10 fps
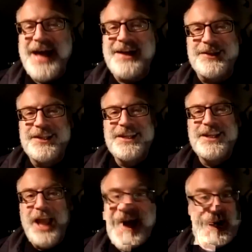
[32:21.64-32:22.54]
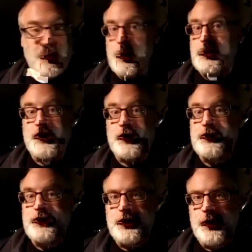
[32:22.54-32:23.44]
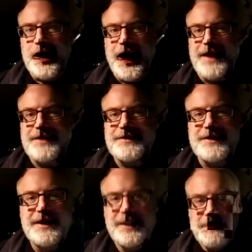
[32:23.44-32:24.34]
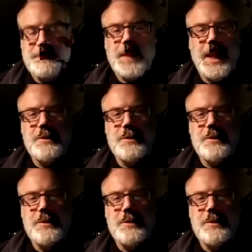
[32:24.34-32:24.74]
style. And they were all Jersey Shore guys. And,